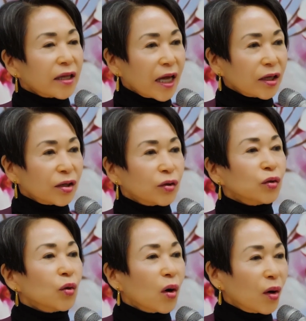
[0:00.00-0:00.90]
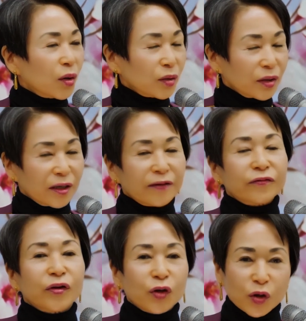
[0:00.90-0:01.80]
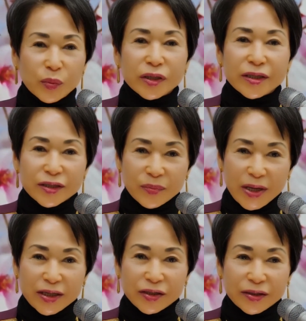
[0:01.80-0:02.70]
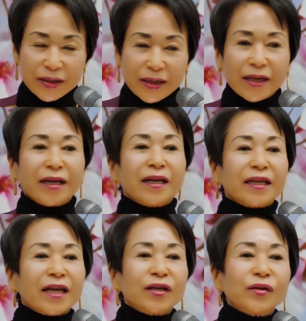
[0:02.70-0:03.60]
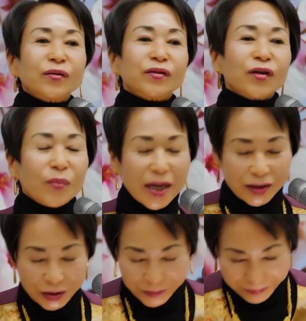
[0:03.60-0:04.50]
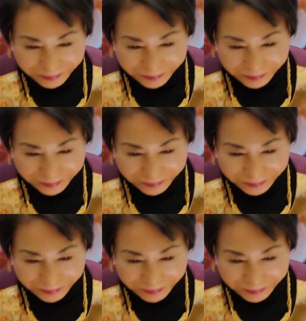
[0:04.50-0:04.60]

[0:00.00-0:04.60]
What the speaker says: thank you all for your participation. Thank you so much.